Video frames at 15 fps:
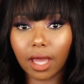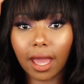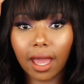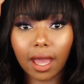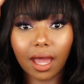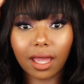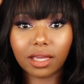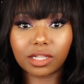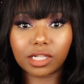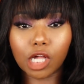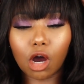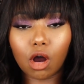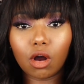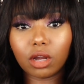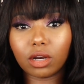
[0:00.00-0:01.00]
the hair is
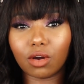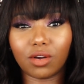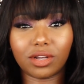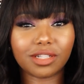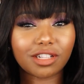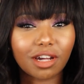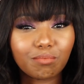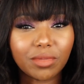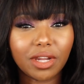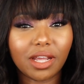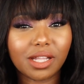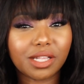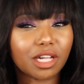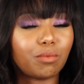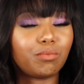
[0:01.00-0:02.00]
on. On some
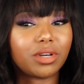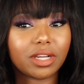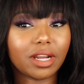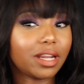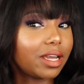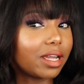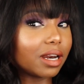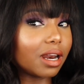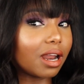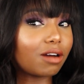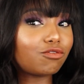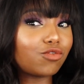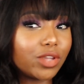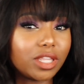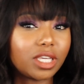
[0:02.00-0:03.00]
days, I'm really in
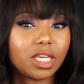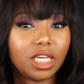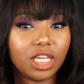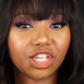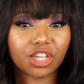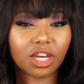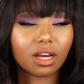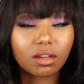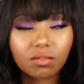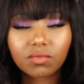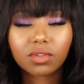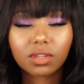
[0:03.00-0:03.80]
love with Keisha.